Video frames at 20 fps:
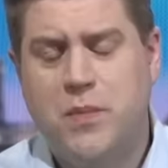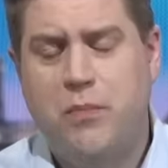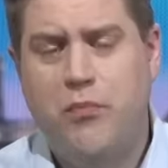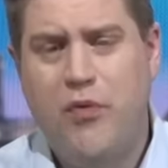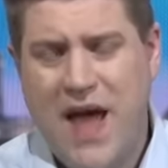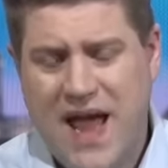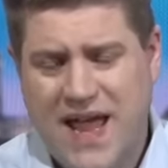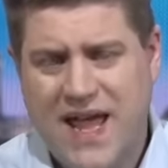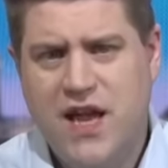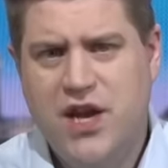Some
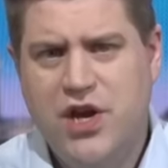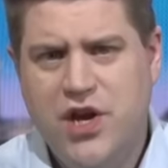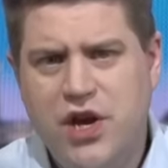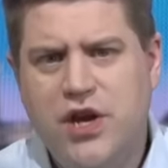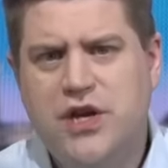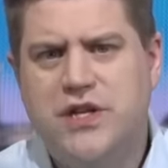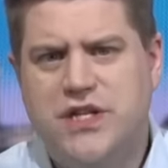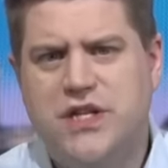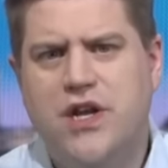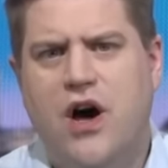breaking
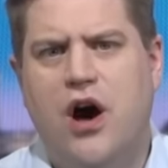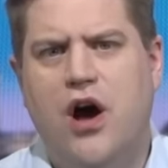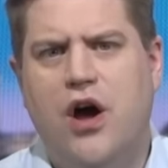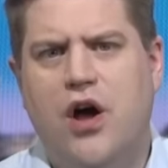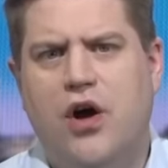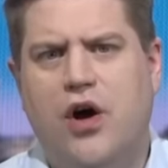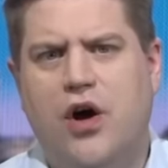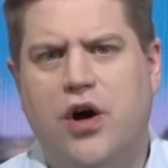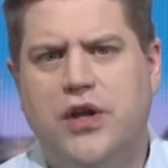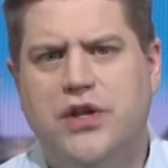news
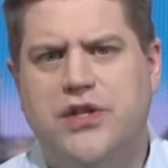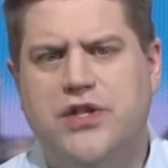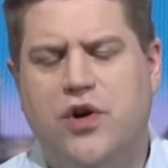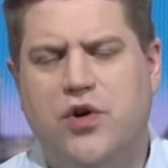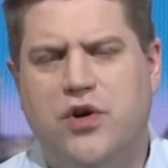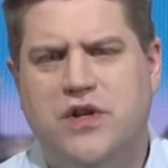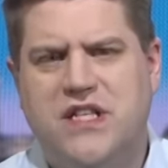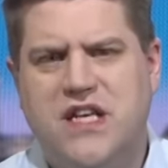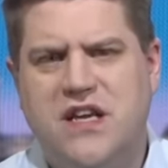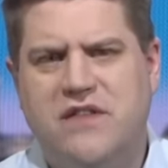now on
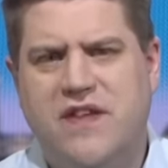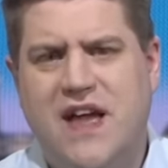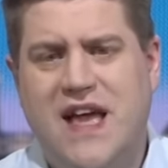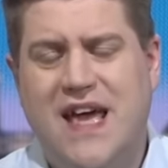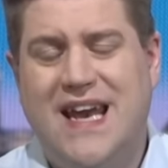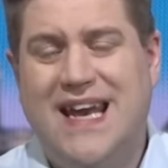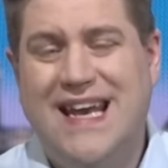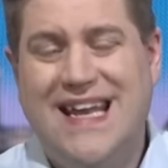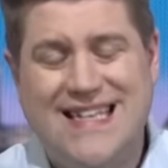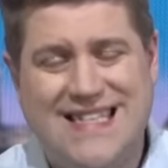TalkTV,
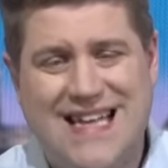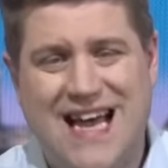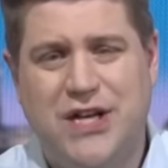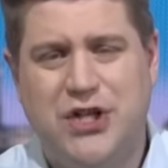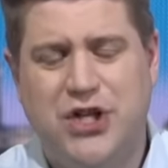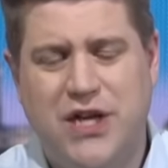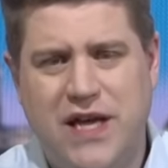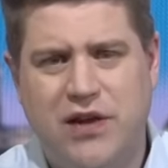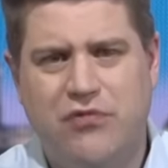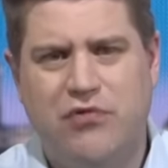and it is
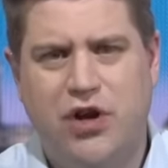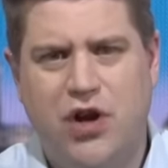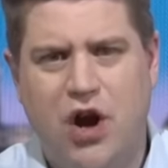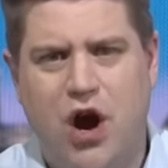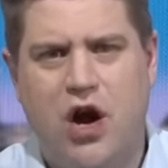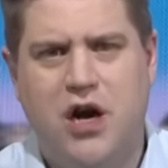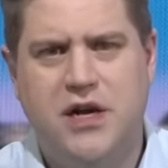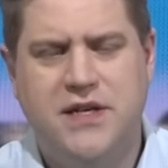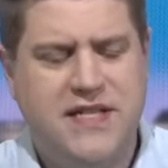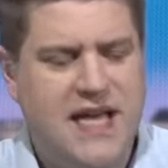actually in
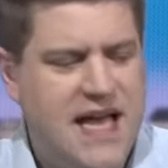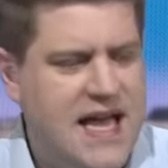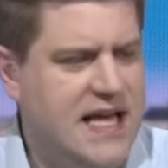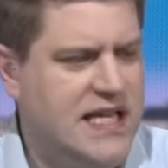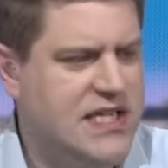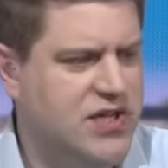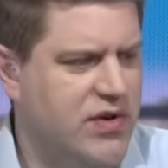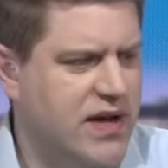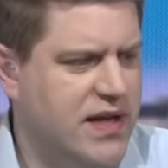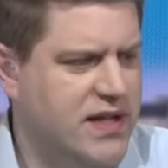regard to
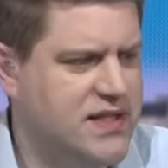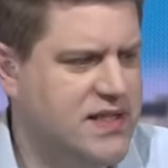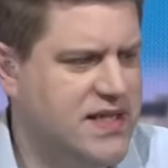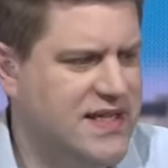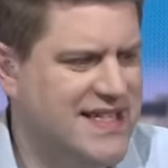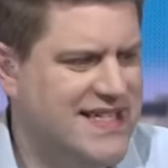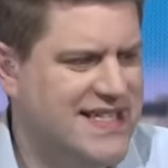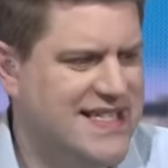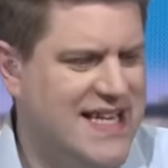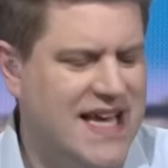Israel. It's a
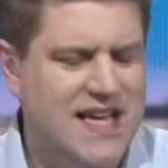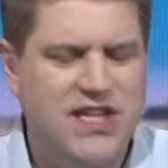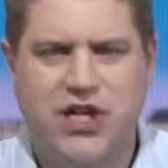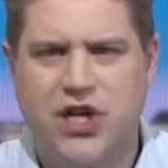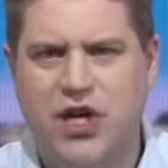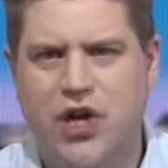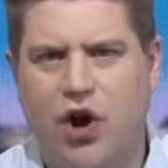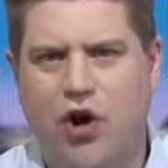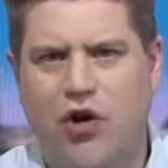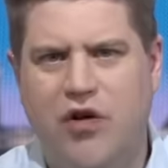
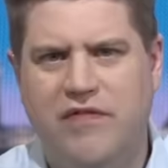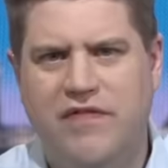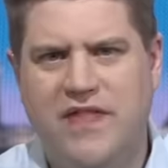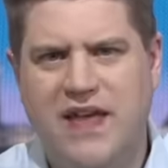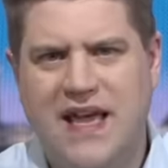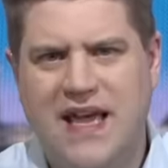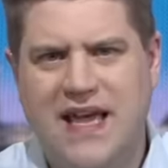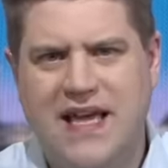decision of the